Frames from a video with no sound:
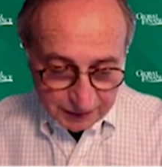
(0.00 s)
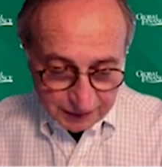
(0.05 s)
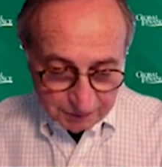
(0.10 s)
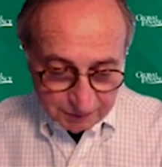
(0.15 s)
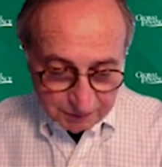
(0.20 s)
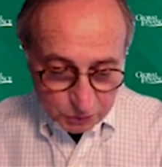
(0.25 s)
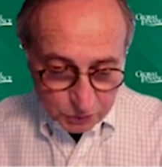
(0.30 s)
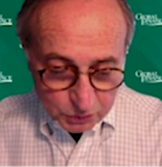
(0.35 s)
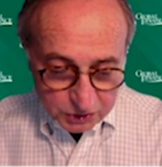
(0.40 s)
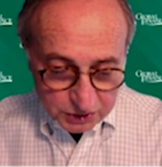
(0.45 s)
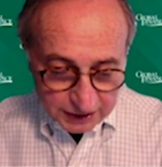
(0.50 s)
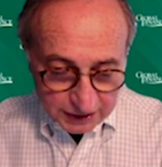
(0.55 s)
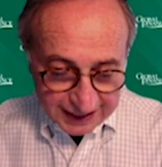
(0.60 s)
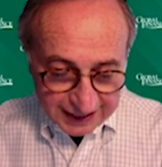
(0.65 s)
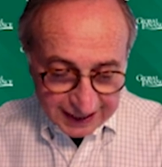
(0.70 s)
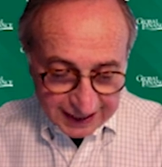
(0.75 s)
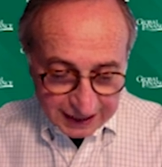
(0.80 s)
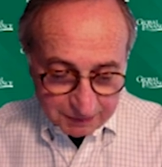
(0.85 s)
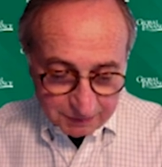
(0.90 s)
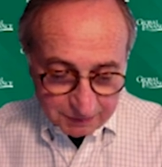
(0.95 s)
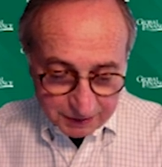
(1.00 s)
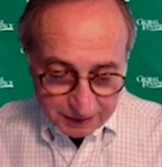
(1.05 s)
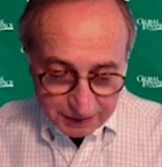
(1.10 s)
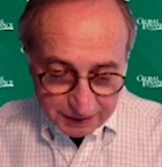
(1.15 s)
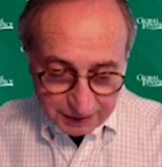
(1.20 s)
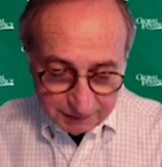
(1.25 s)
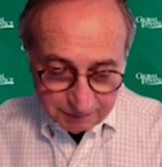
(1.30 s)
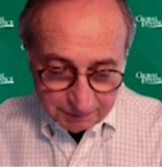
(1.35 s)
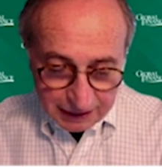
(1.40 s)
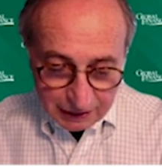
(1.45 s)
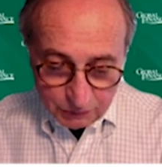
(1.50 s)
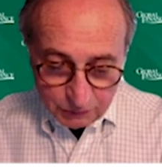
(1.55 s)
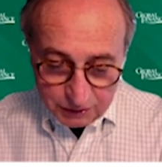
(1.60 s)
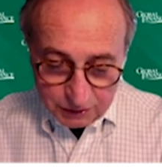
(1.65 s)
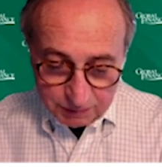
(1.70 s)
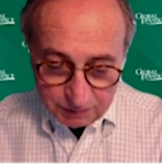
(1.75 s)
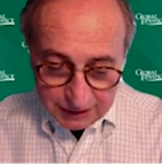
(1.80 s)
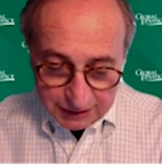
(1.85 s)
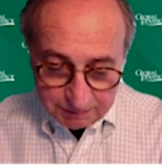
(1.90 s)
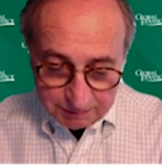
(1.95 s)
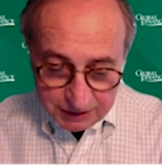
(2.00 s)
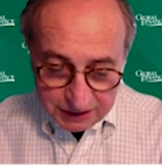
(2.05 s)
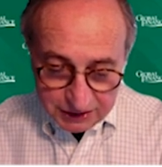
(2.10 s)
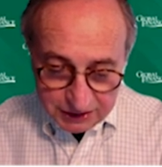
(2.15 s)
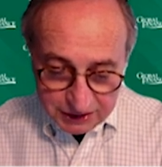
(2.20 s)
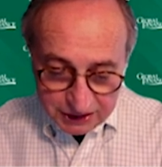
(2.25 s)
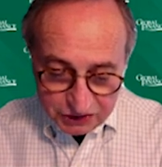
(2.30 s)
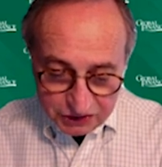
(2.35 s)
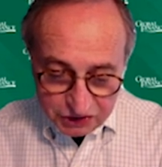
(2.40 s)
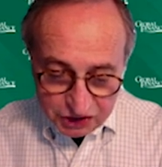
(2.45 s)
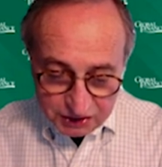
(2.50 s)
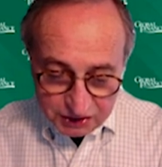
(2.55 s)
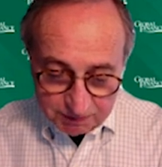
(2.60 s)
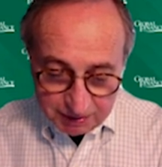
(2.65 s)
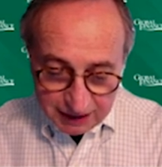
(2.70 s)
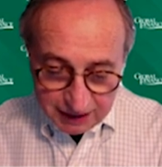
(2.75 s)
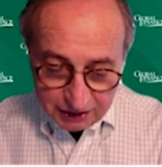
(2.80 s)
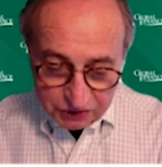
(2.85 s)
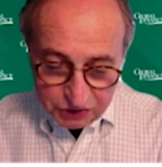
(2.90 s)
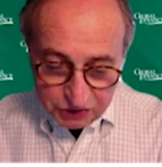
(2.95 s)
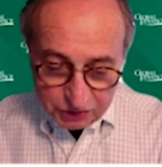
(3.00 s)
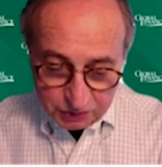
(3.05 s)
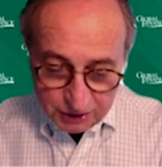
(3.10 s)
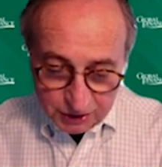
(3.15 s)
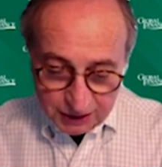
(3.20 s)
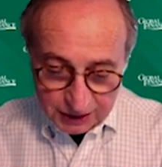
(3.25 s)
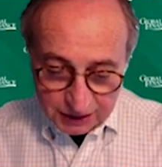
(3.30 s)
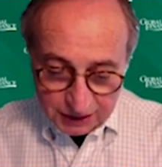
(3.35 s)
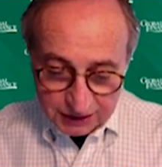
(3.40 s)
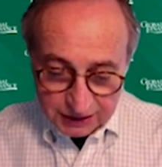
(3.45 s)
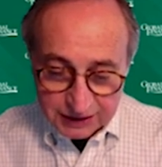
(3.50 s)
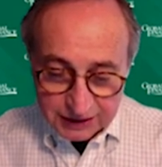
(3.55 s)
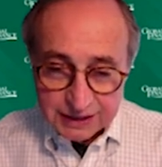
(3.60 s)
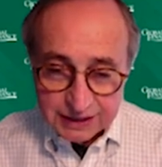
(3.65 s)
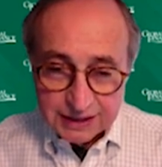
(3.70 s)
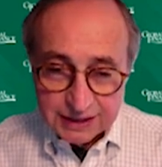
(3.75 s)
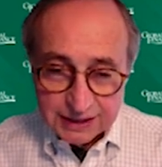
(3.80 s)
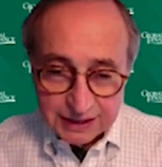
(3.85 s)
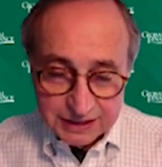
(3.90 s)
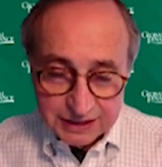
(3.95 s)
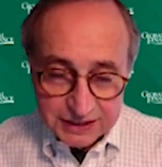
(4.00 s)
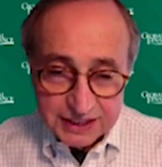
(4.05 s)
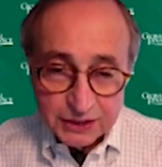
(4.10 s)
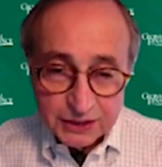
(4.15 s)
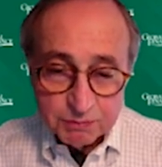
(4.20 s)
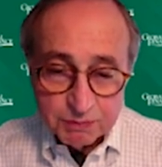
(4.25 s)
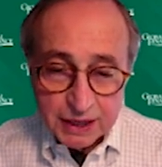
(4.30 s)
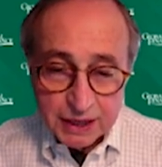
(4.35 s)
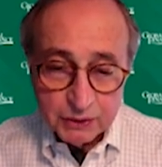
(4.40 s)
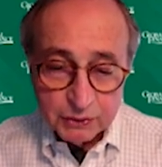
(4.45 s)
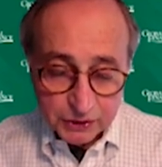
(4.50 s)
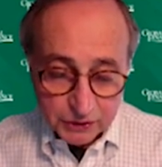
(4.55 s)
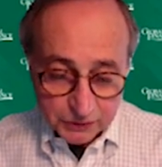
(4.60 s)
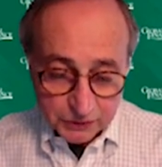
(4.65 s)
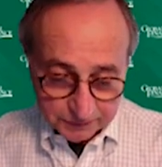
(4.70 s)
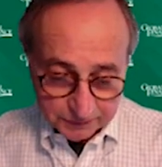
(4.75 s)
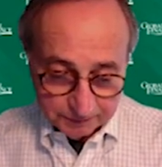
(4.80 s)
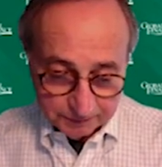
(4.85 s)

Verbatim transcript: Boost Lab, powered by BTG Pactual in Sao Paulo.